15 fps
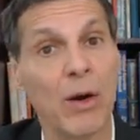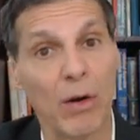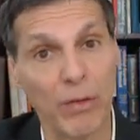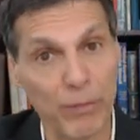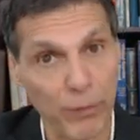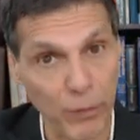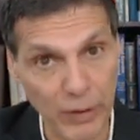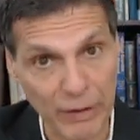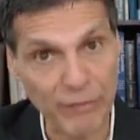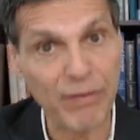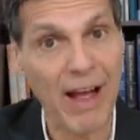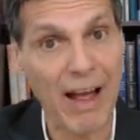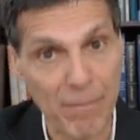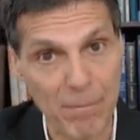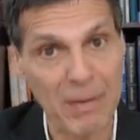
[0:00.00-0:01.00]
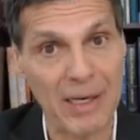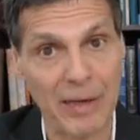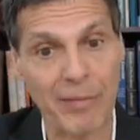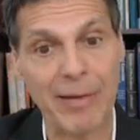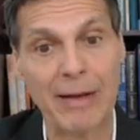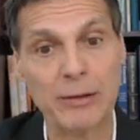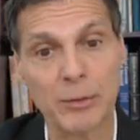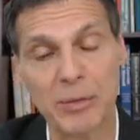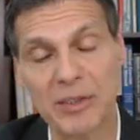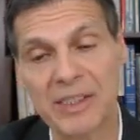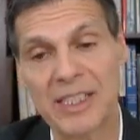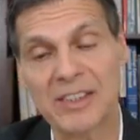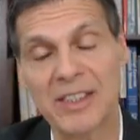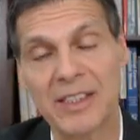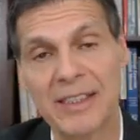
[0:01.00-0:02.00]
or 45 milligrams per
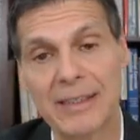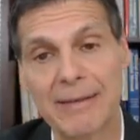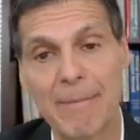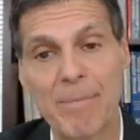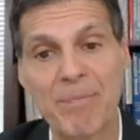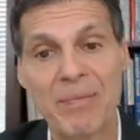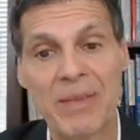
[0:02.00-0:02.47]
deciliter.